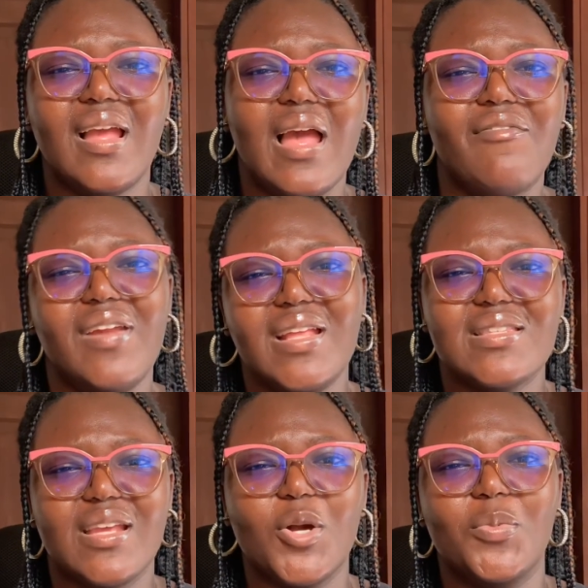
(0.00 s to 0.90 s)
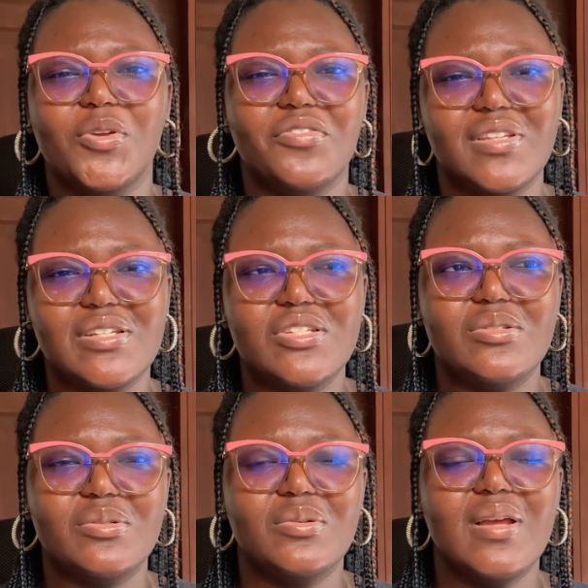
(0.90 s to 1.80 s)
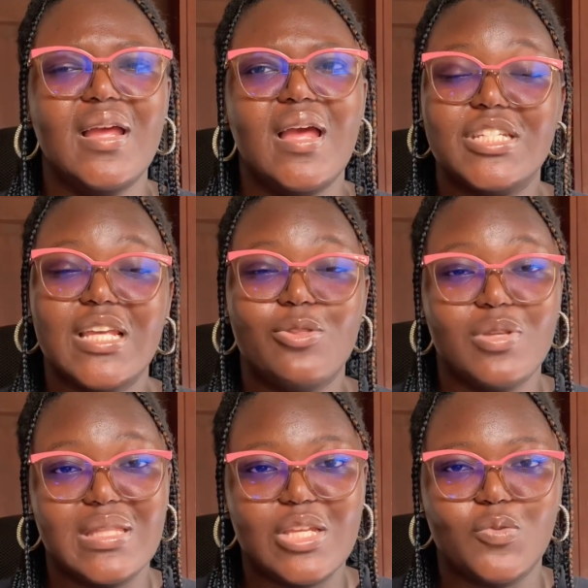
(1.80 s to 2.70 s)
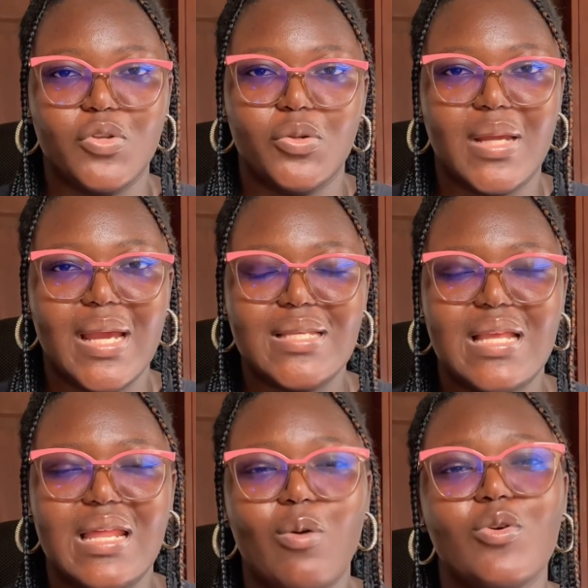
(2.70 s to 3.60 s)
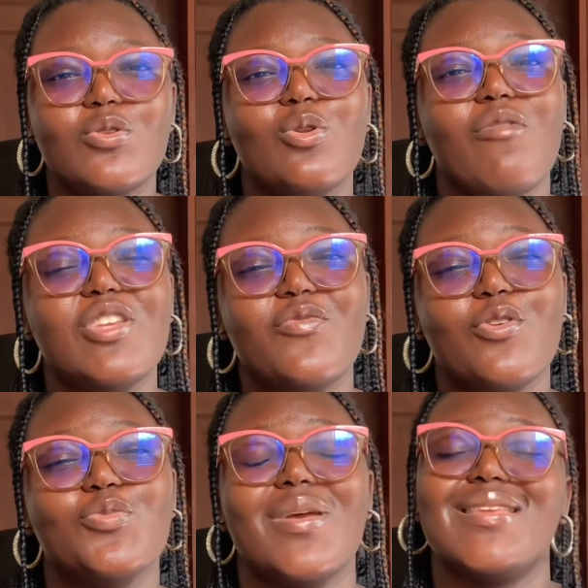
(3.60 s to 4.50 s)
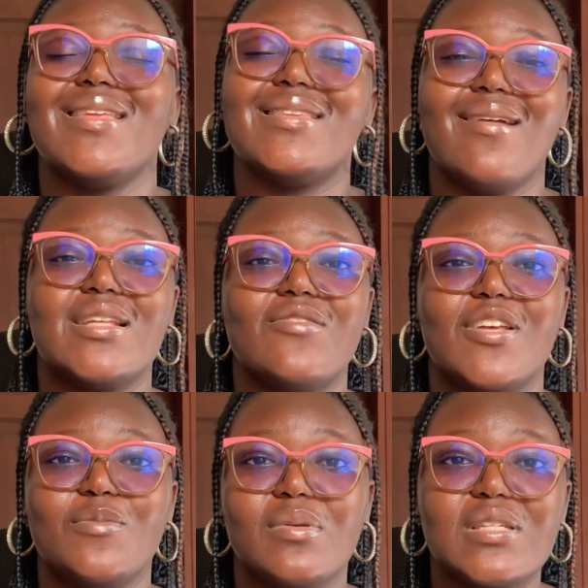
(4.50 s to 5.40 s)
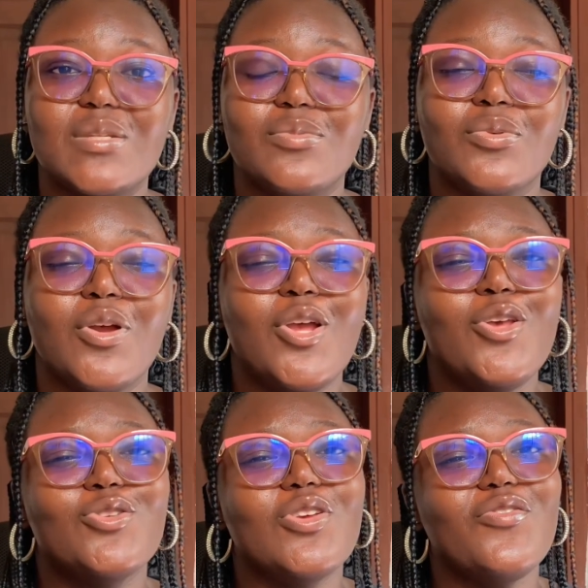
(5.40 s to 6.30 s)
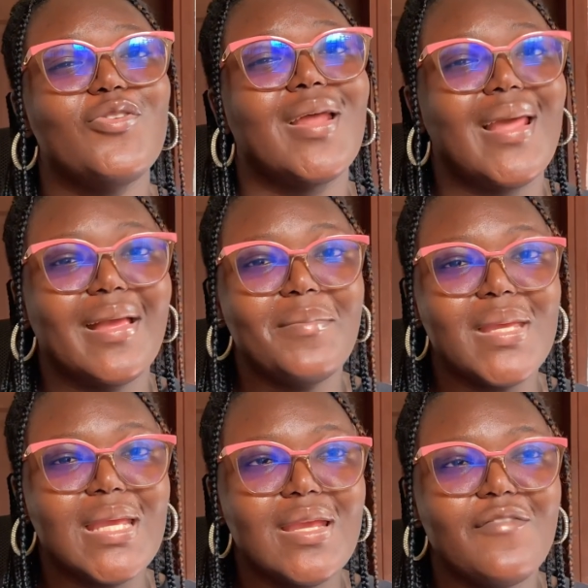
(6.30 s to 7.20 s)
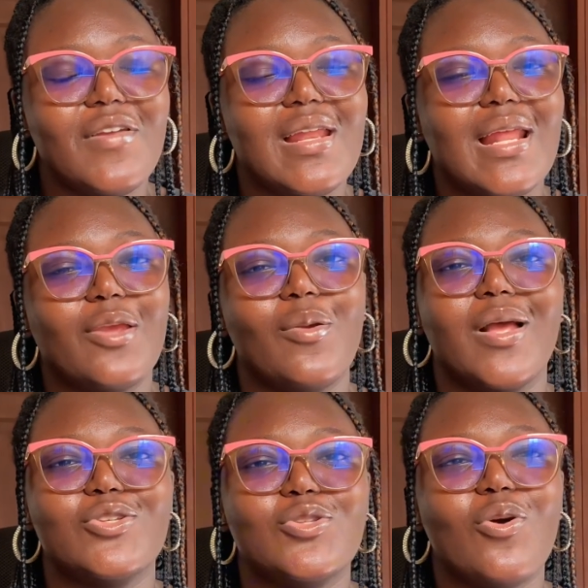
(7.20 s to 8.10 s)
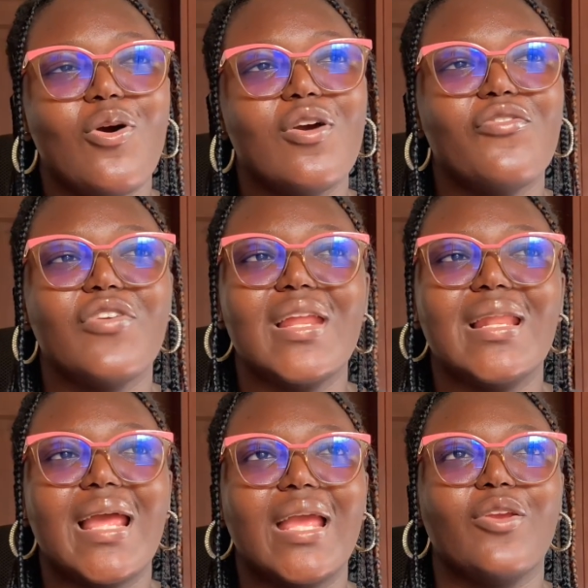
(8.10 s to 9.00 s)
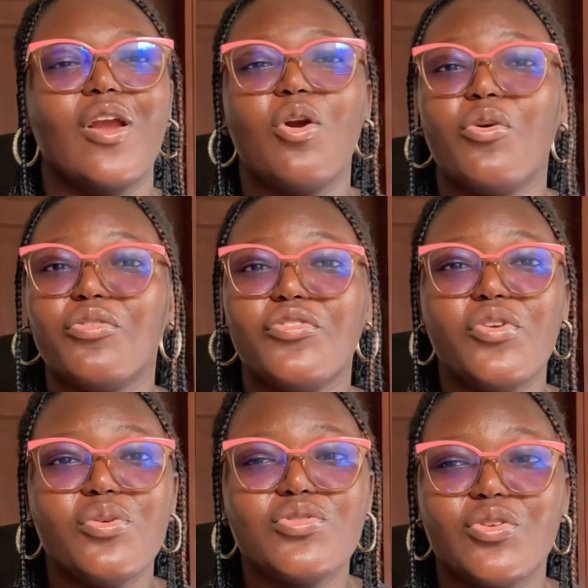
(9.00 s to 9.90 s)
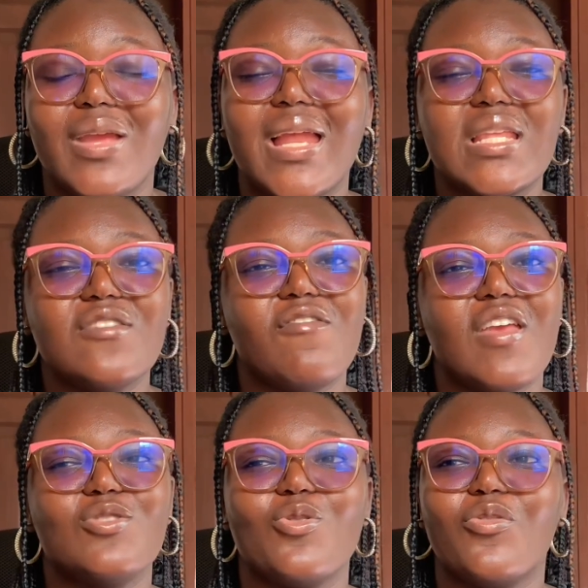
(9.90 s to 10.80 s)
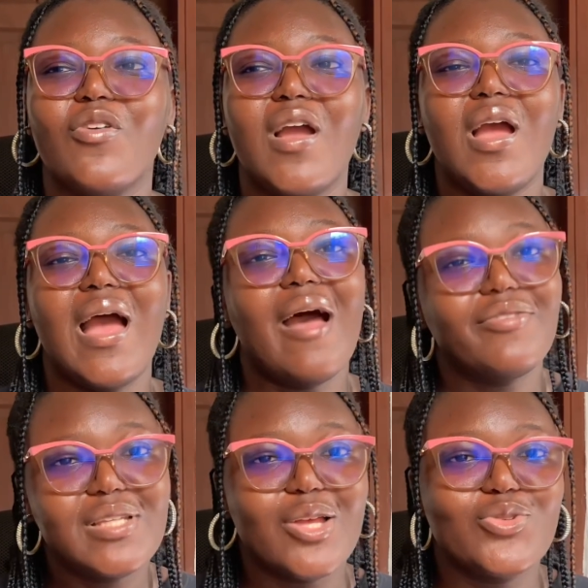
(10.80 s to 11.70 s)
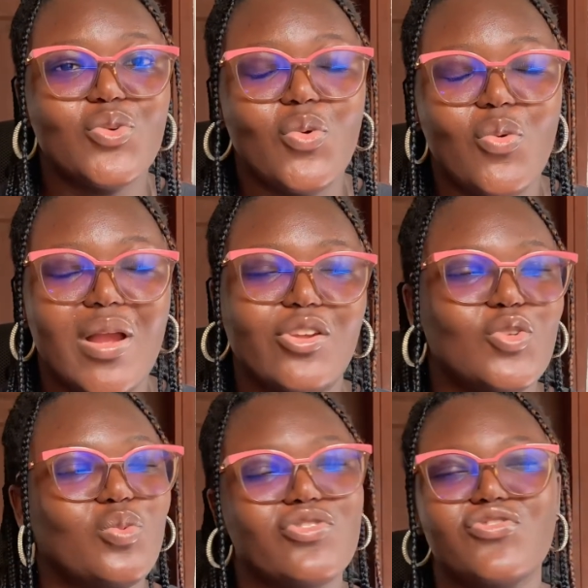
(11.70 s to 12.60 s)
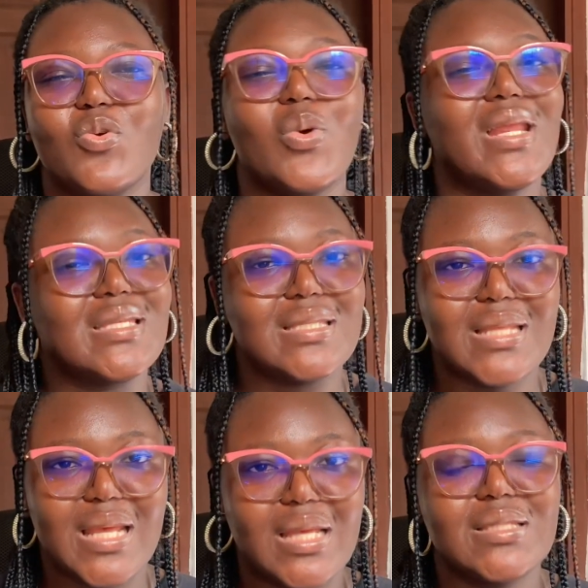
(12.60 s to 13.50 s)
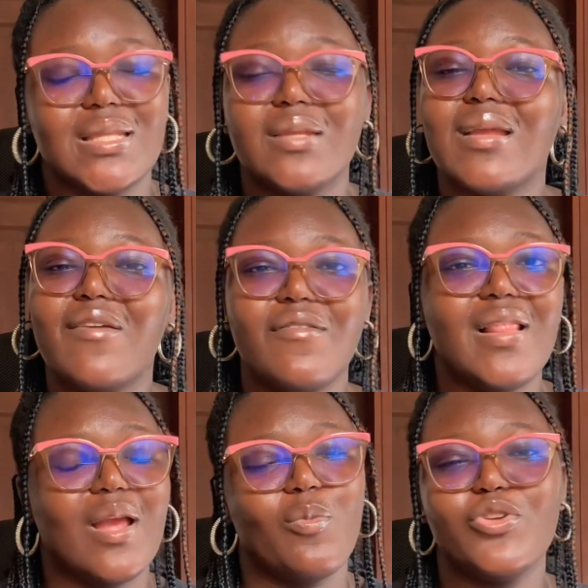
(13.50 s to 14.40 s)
I've learned a couple of things, you know, to share those things with you guys. And I also love this video to be as interactive as possible. So if you're like me, feeling like you are stuck, feeling like you're confused, or you're in this phase of after school and just wondering what is next, then I feel like